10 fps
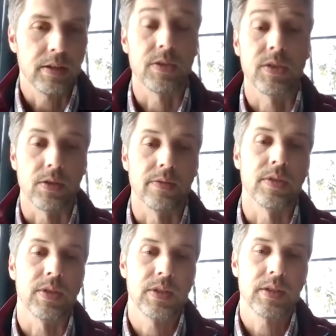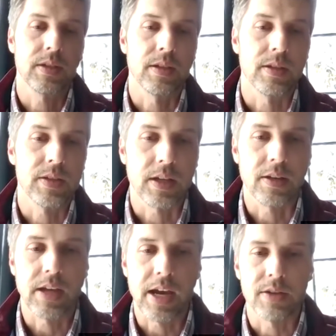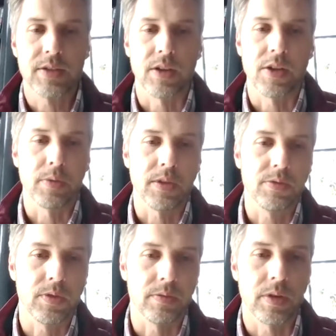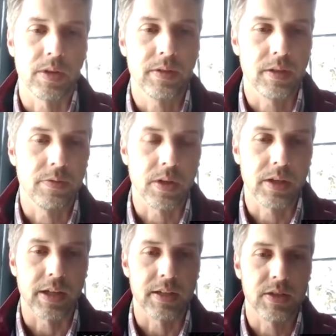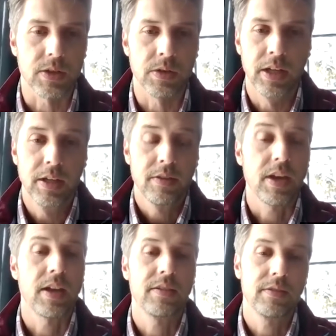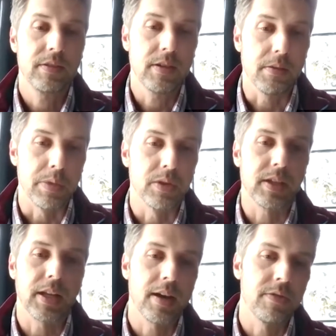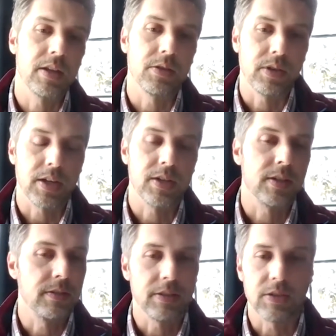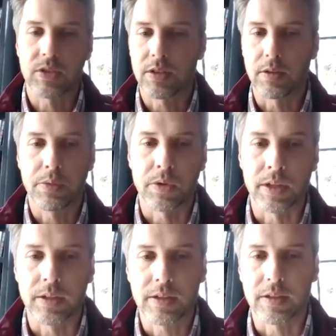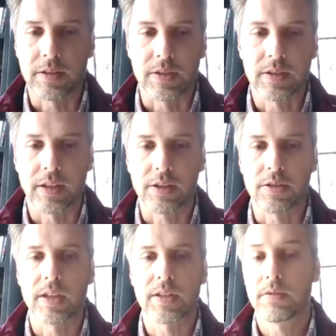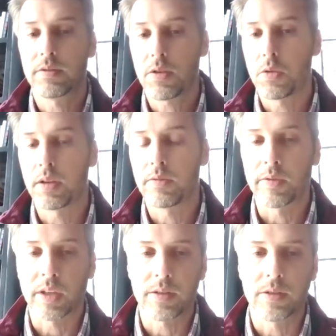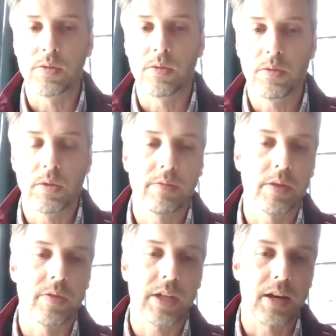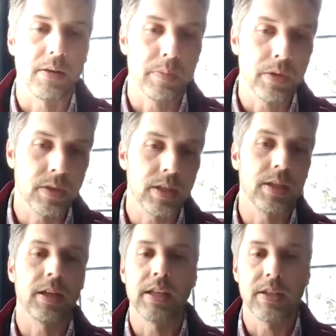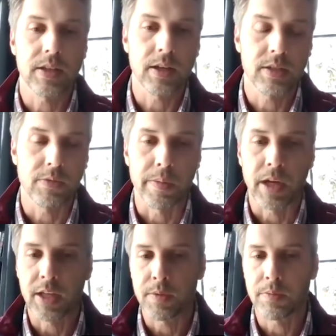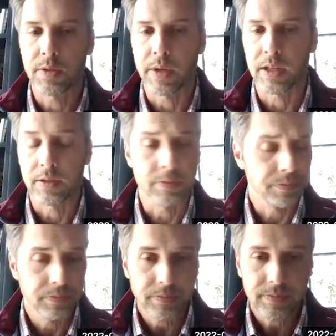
or the service side of the house, and all the way through to the front line. So that ability to have that location, just to your point, it creates a whole level of new level of accountability and insights from a management perspective.